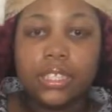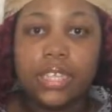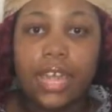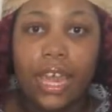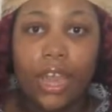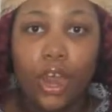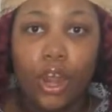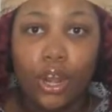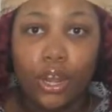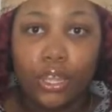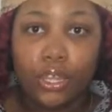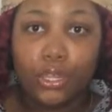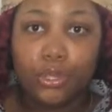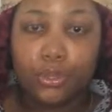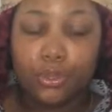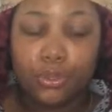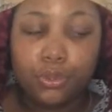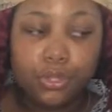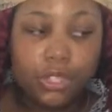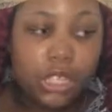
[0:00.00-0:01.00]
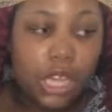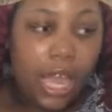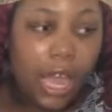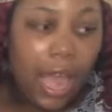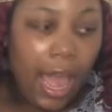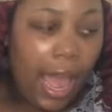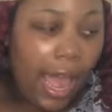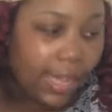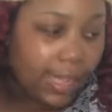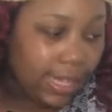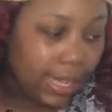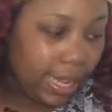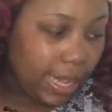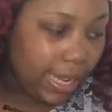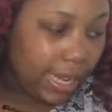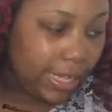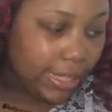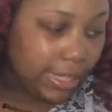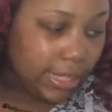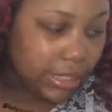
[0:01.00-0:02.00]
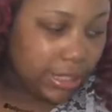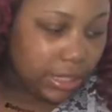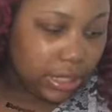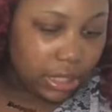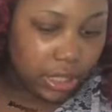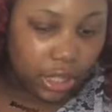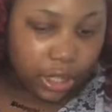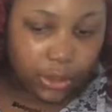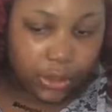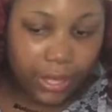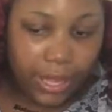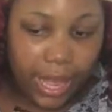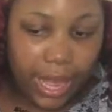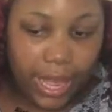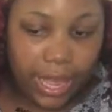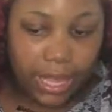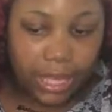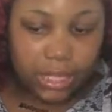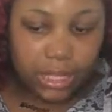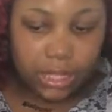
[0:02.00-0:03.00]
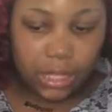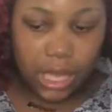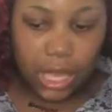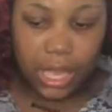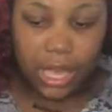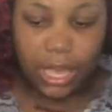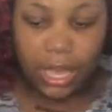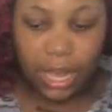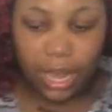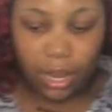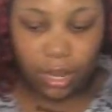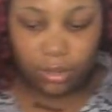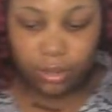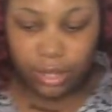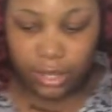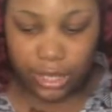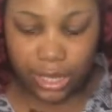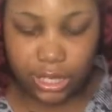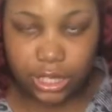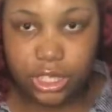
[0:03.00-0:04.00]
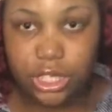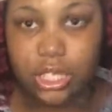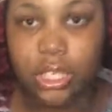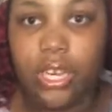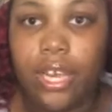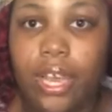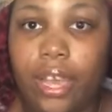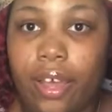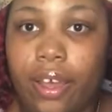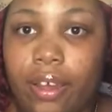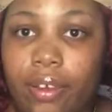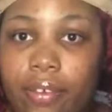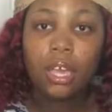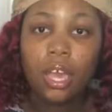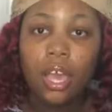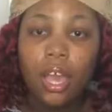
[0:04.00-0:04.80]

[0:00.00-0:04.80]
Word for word: They are huge. I think I got these in a 3X, and I don't think I should have.